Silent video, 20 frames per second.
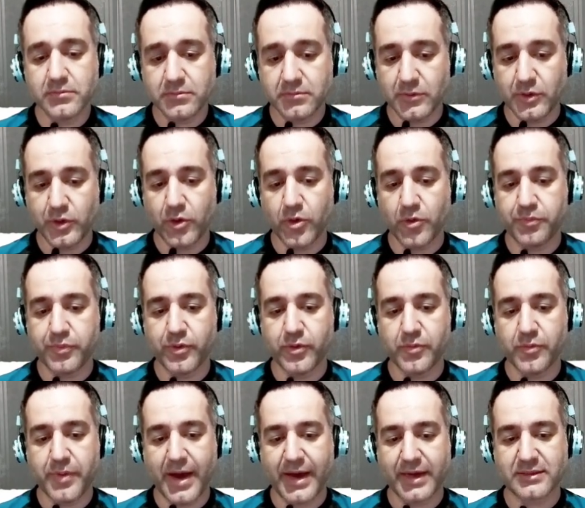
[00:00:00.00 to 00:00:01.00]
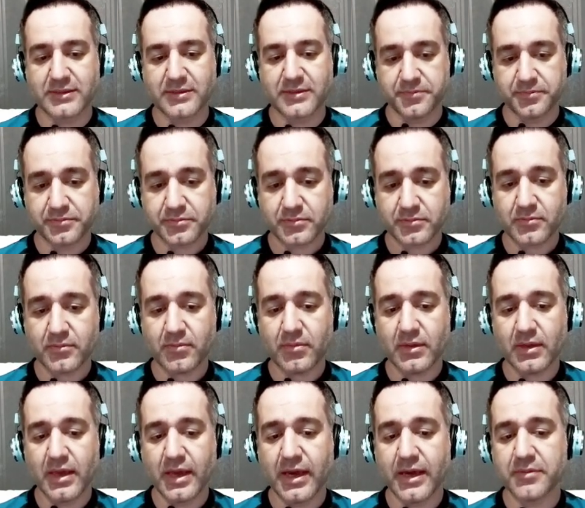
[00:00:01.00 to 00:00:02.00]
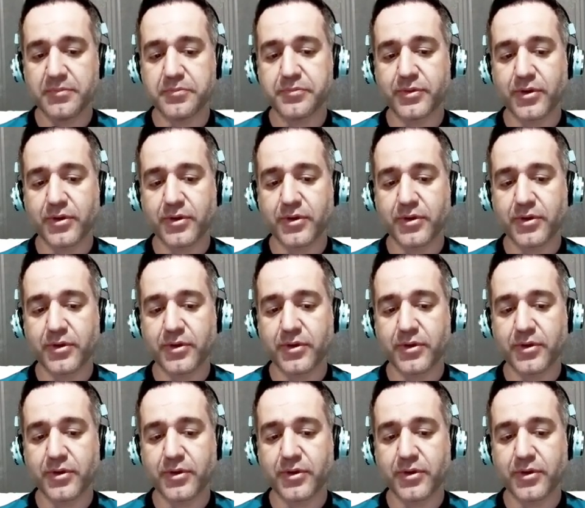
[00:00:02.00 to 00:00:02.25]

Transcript: no pullbacks and